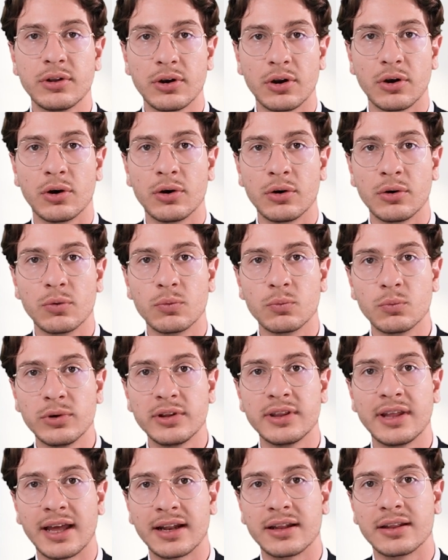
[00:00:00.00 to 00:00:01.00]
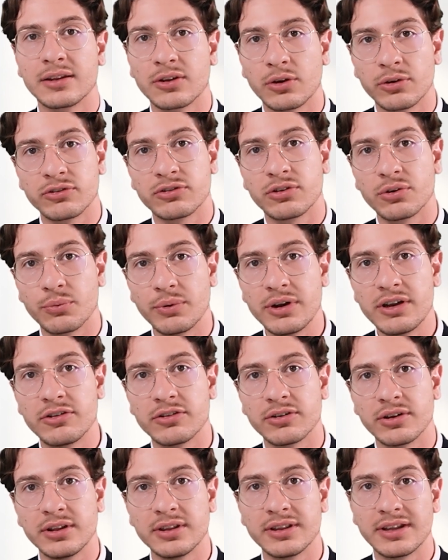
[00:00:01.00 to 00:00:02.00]
the law, would that
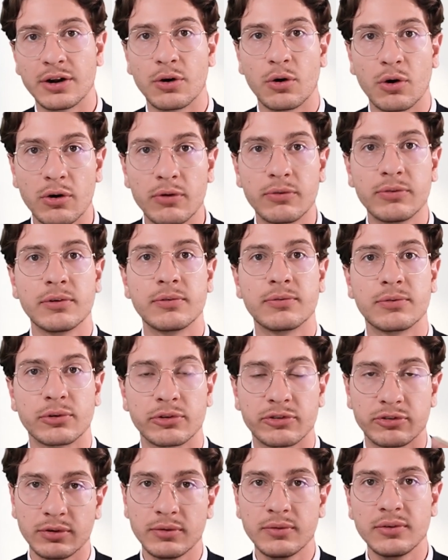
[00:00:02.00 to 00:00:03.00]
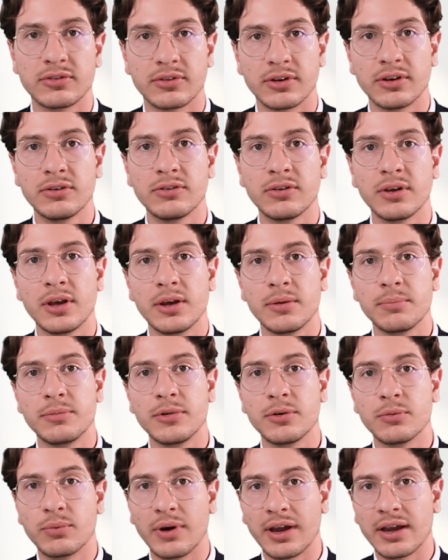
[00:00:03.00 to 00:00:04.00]
consideration, that offer for services,
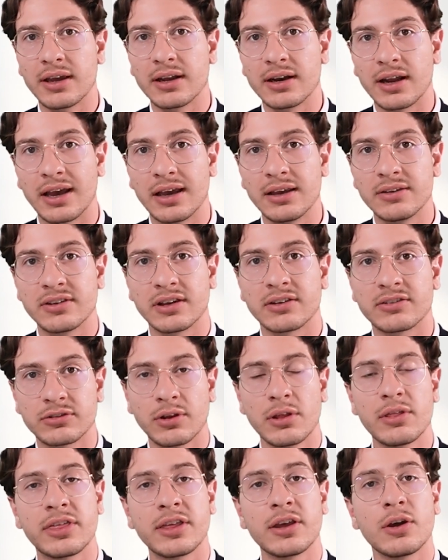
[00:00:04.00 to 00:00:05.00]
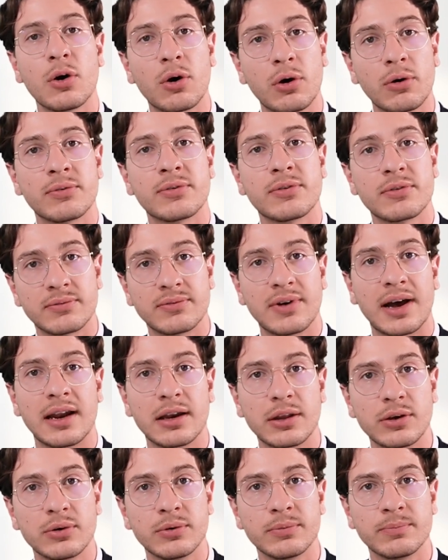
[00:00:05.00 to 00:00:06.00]
be recognized as something of
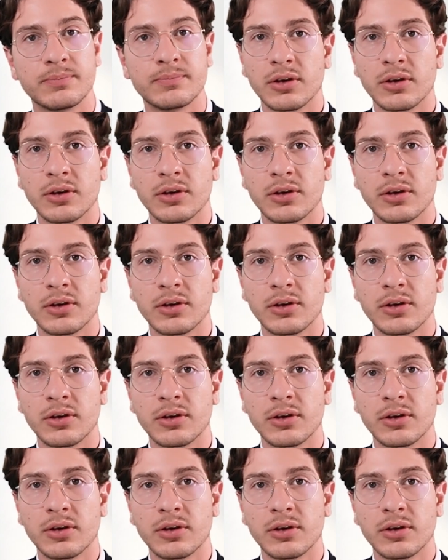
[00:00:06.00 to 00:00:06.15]
value?